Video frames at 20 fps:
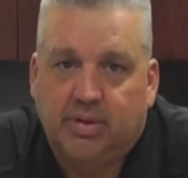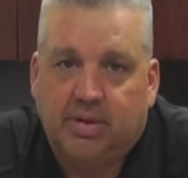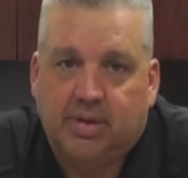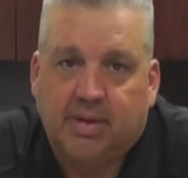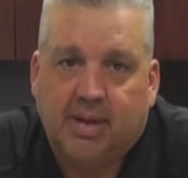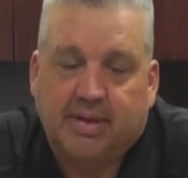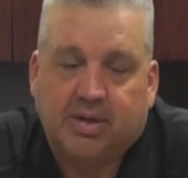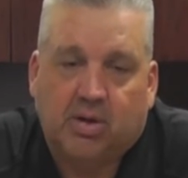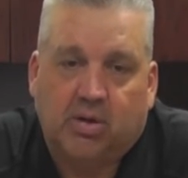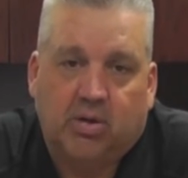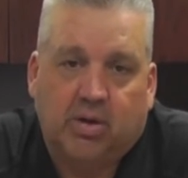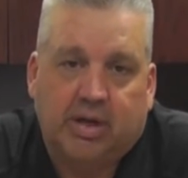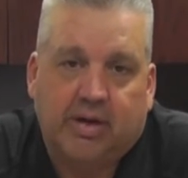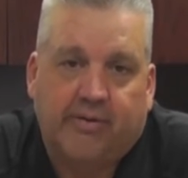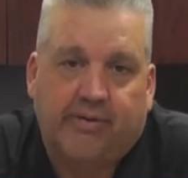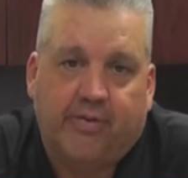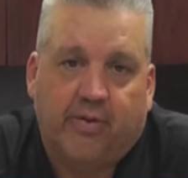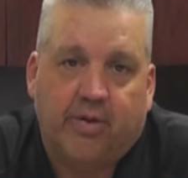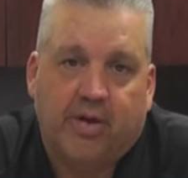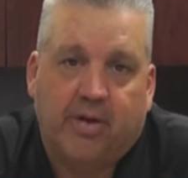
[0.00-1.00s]
sometimes they're
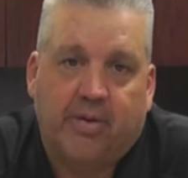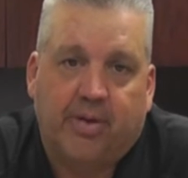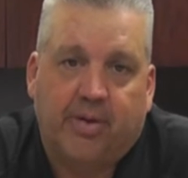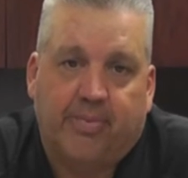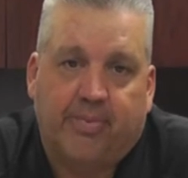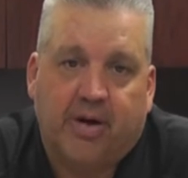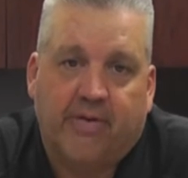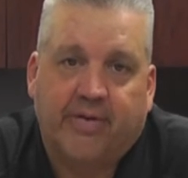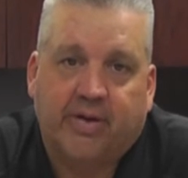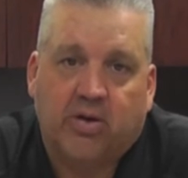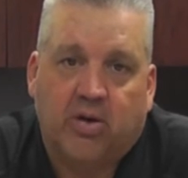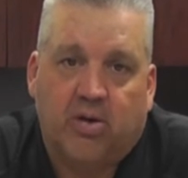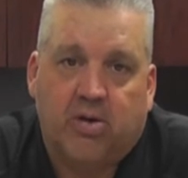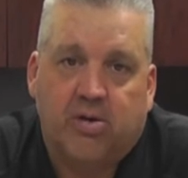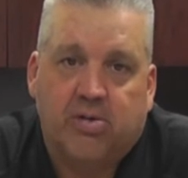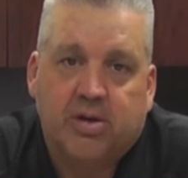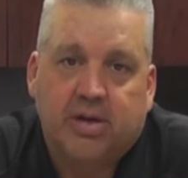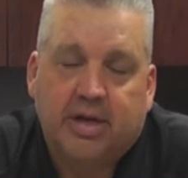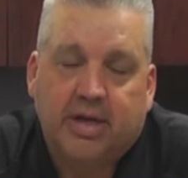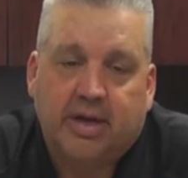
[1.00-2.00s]
looking for the perfect
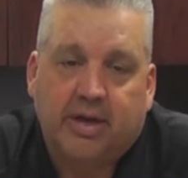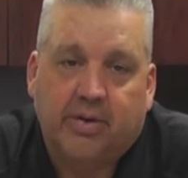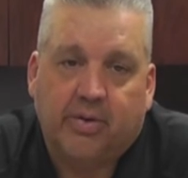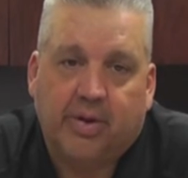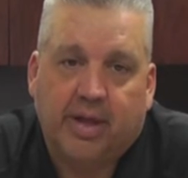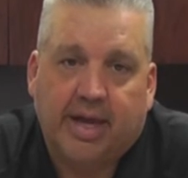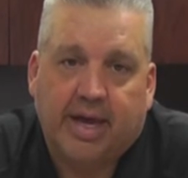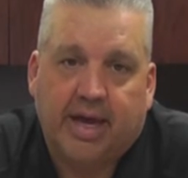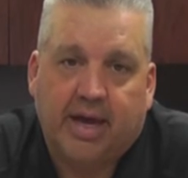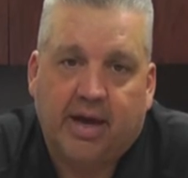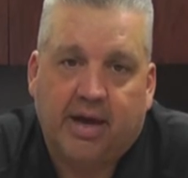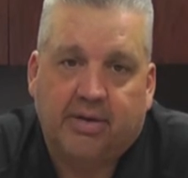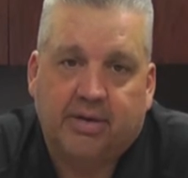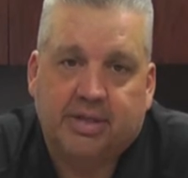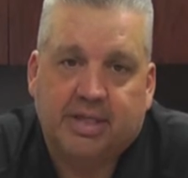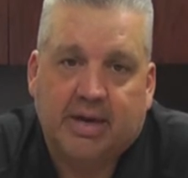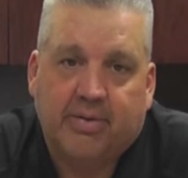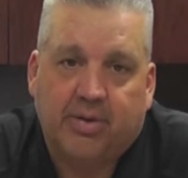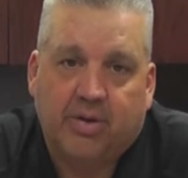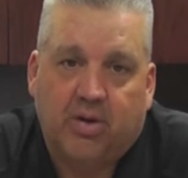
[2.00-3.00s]
hole where they got to
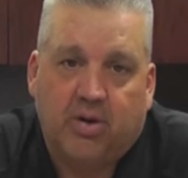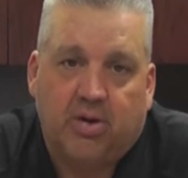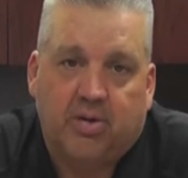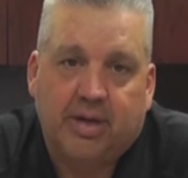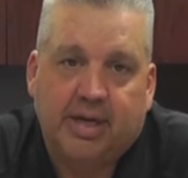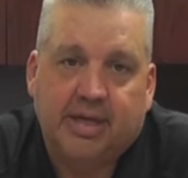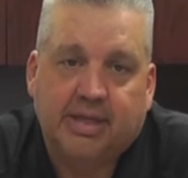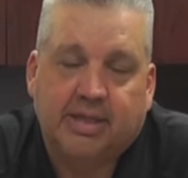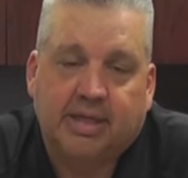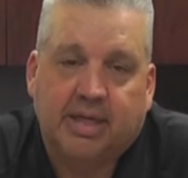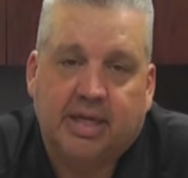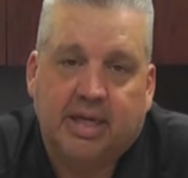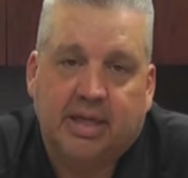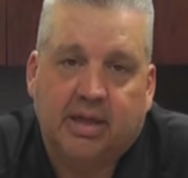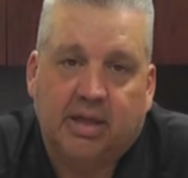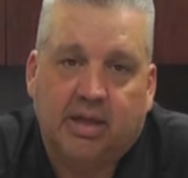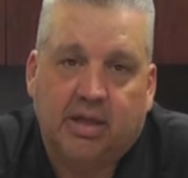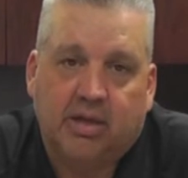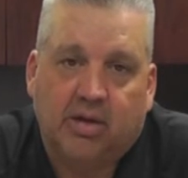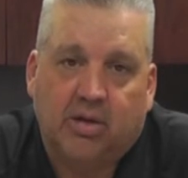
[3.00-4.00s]
understand where the hole is, and
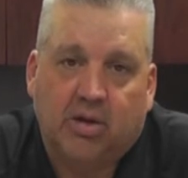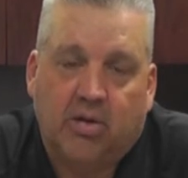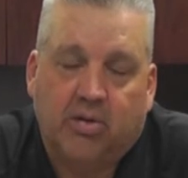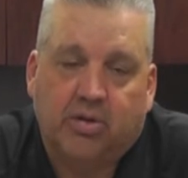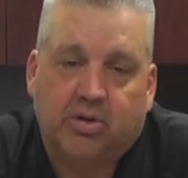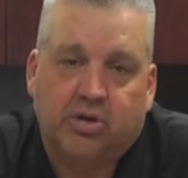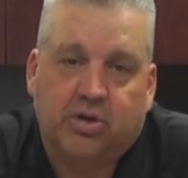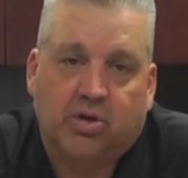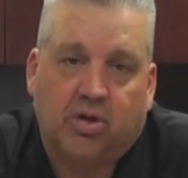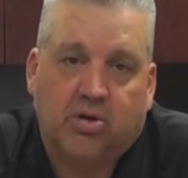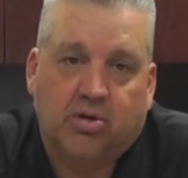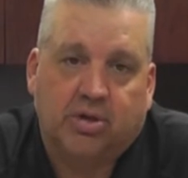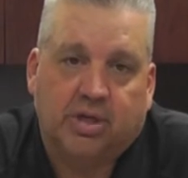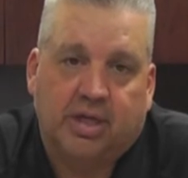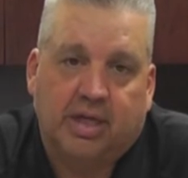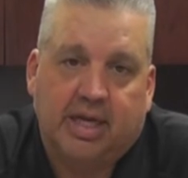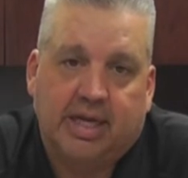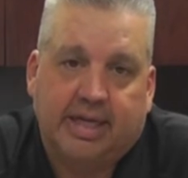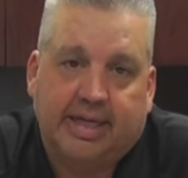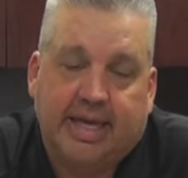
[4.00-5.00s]
then lower their shoulders
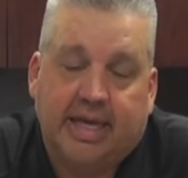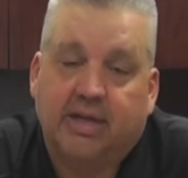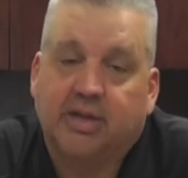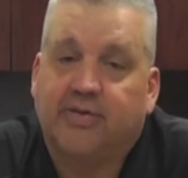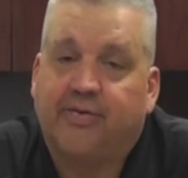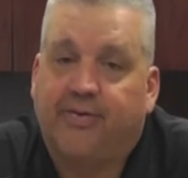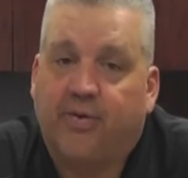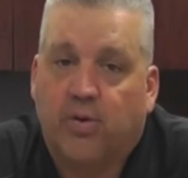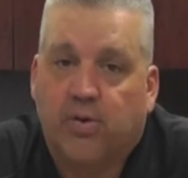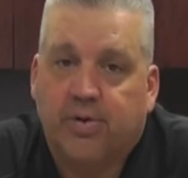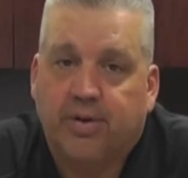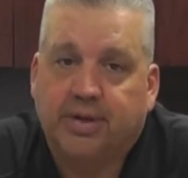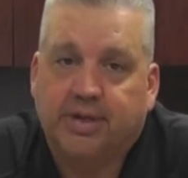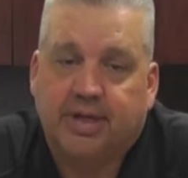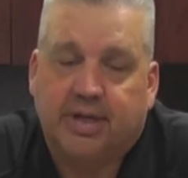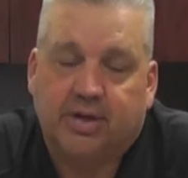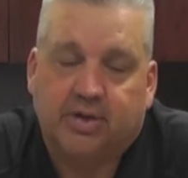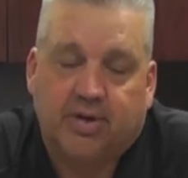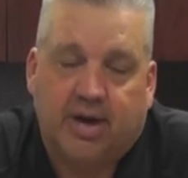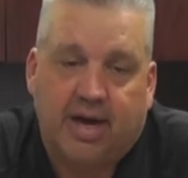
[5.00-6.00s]
and get us 4
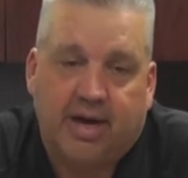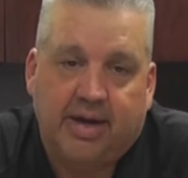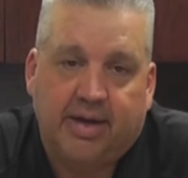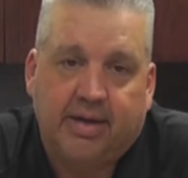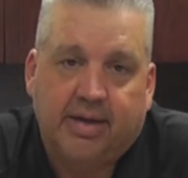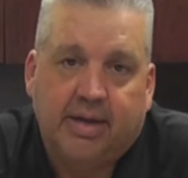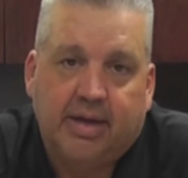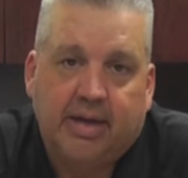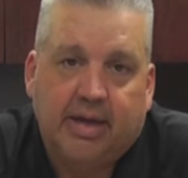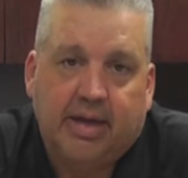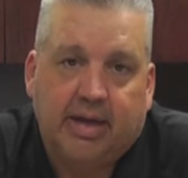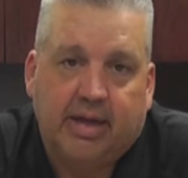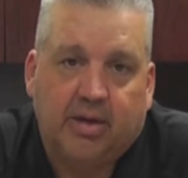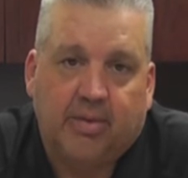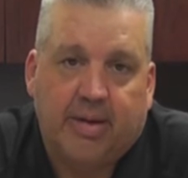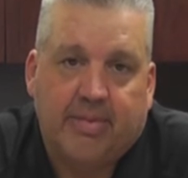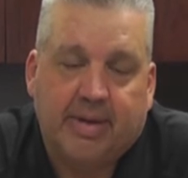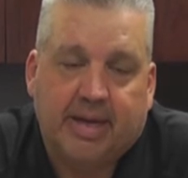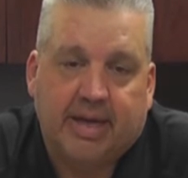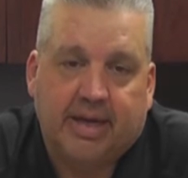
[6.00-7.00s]
instead of trying to
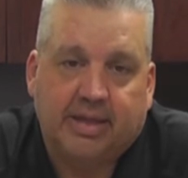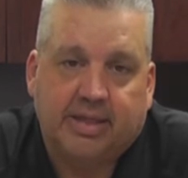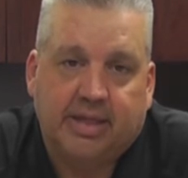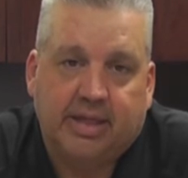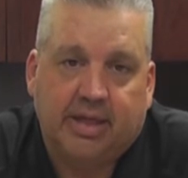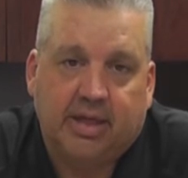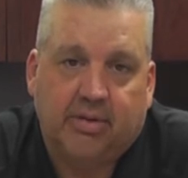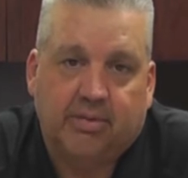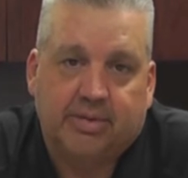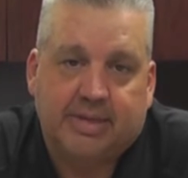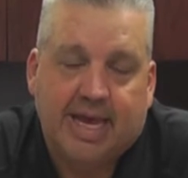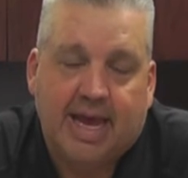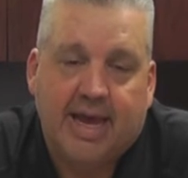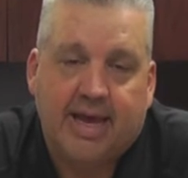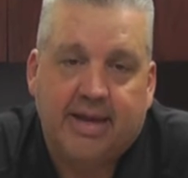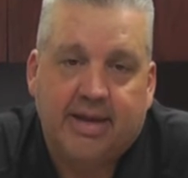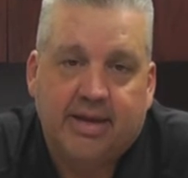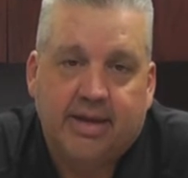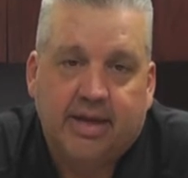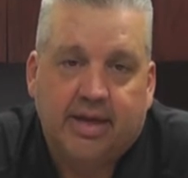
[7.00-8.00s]
maybe get us
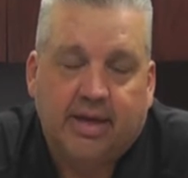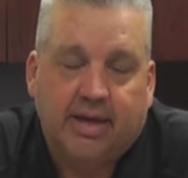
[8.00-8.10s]
10.